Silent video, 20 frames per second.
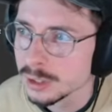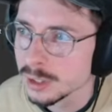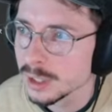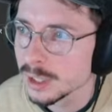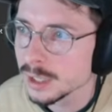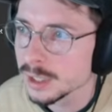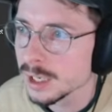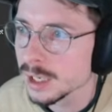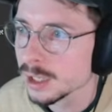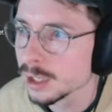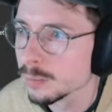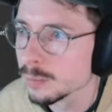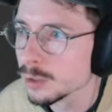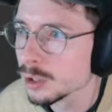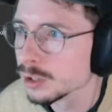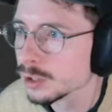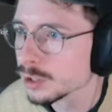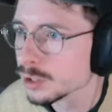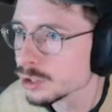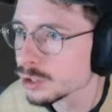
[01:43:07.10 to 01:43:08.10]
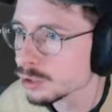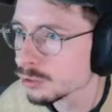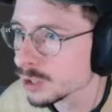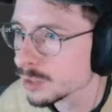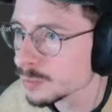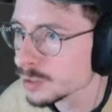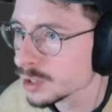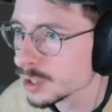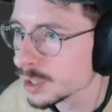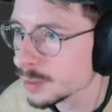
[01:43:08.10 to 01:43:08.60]
Again, I'm not going to
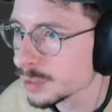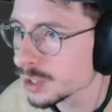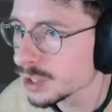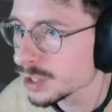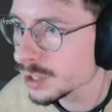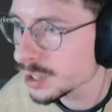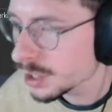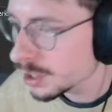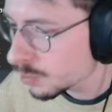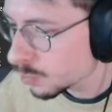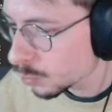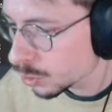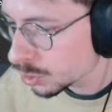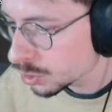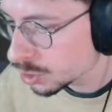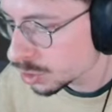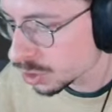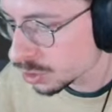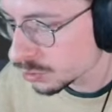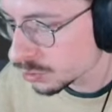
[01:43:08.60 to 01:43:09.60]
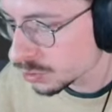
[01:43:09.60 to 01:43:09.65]
script it because I don't want to